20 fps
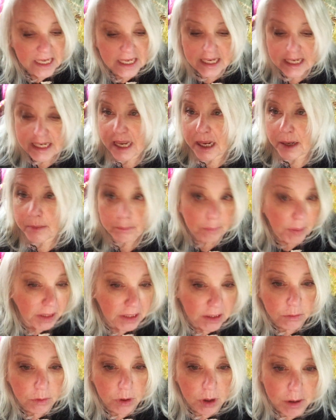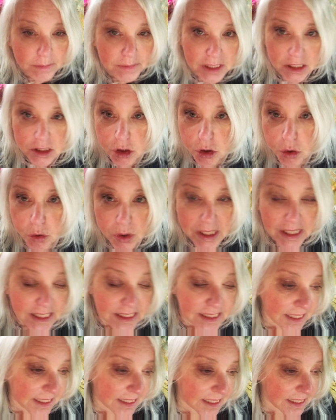He'd get belly rubs and
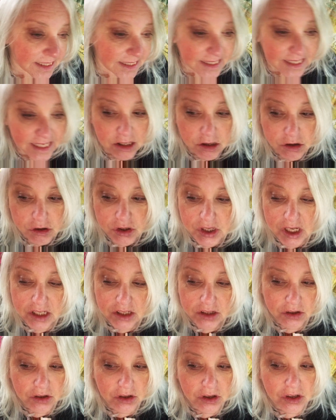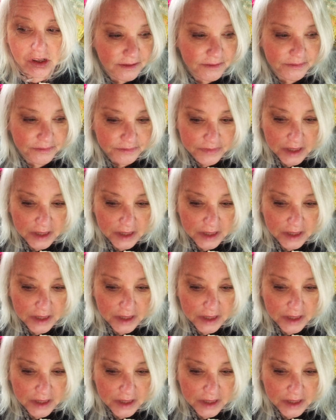treats at the senior center.